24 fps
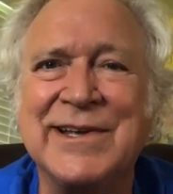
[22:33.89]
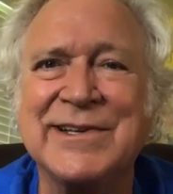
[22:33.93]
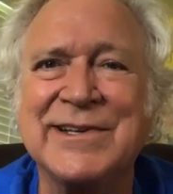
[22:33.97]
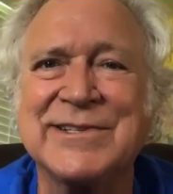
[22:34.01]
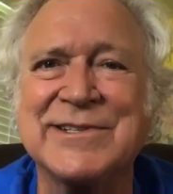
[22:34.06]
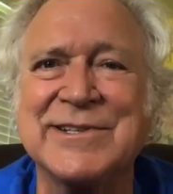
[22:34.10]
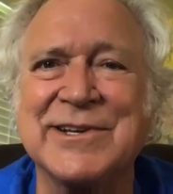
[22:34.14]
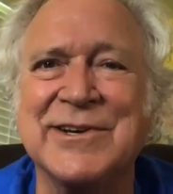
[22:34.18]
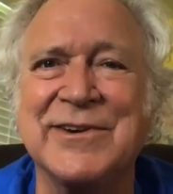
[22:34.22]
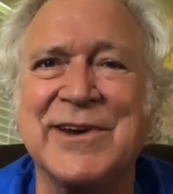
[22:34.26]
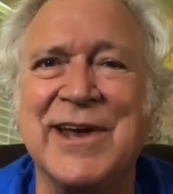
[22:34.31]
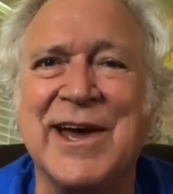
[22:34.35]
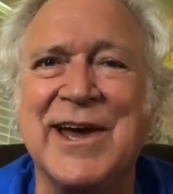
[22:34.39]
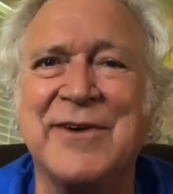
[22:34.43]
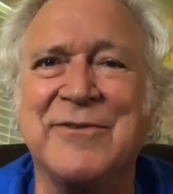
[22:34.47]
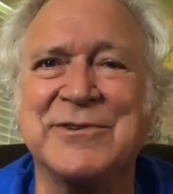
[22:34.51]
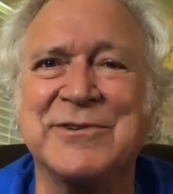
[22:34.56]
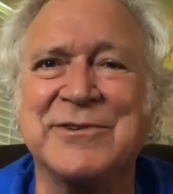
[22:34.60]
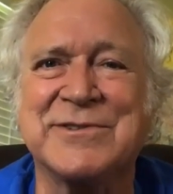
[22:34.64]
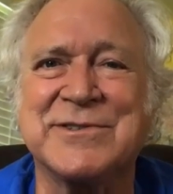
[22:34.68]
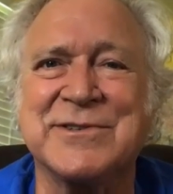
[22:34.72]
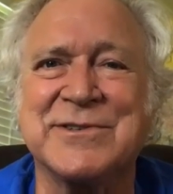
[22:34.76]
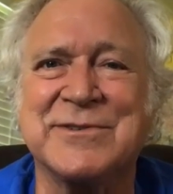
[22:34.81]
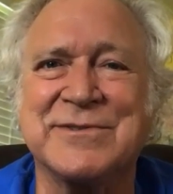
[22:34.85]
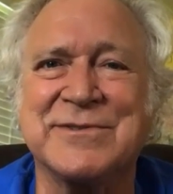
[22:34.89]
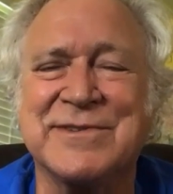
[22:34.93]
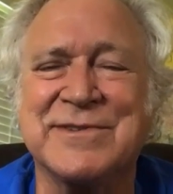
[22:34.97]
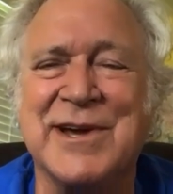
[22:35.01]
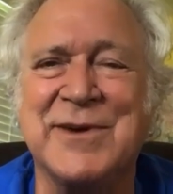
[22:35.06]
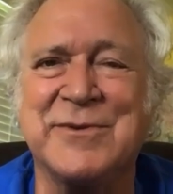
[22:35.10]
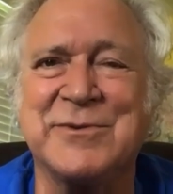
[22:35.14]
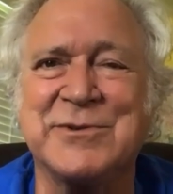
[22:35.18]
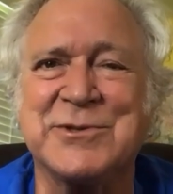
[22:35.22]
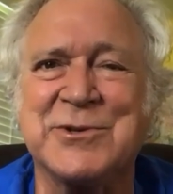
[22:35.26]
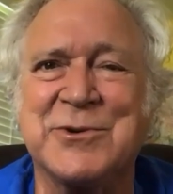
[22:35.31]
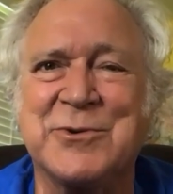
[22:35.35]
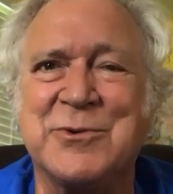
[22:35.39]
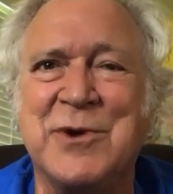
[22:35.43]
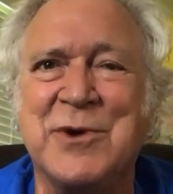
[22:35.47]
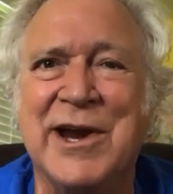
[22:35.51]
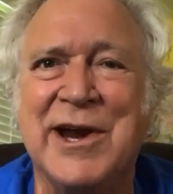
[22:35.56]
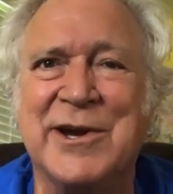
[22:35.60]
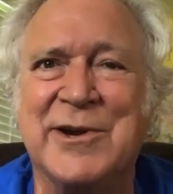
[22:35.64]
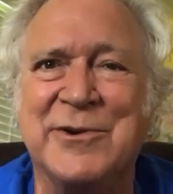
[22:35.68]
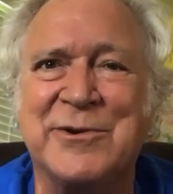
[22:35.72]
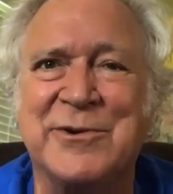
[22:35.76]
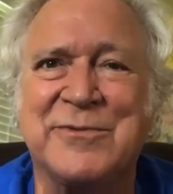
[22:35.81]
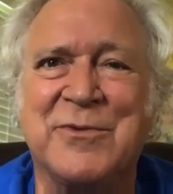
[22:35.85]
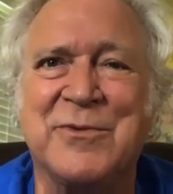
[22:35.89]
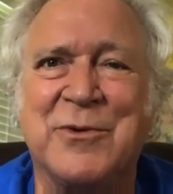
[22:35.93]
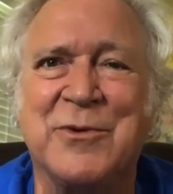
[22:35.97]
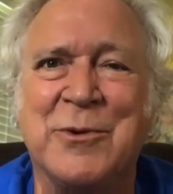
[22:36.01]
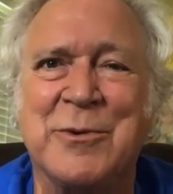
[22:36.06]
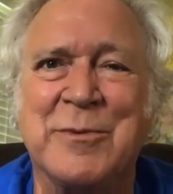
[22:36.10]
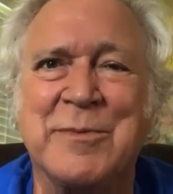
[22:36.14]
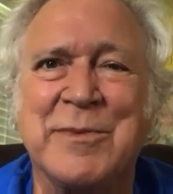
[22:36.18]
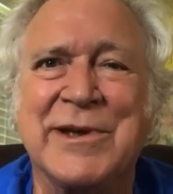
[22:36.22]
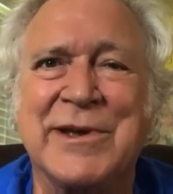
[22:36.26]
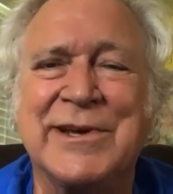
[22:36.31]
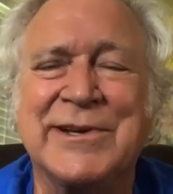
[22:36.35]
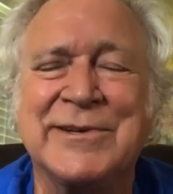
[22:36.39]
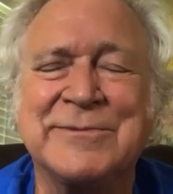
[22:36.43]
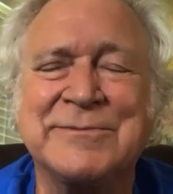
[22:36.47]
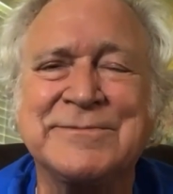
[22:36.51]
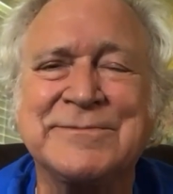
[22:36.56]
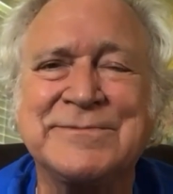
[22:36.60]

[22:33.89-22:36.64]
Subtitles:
So that was a record for me.